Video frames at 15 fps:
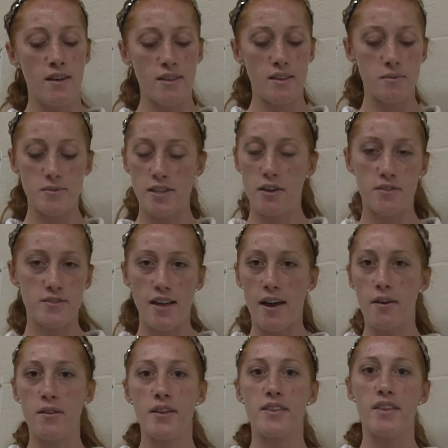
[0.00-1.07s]
themselves
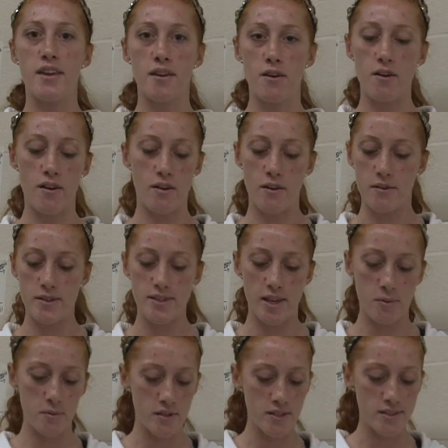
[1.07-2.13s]
out, they are always
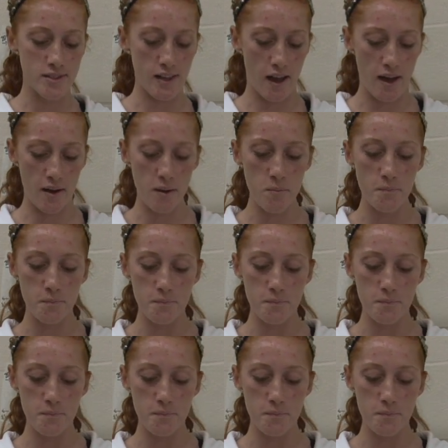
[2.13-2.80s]
able to stop.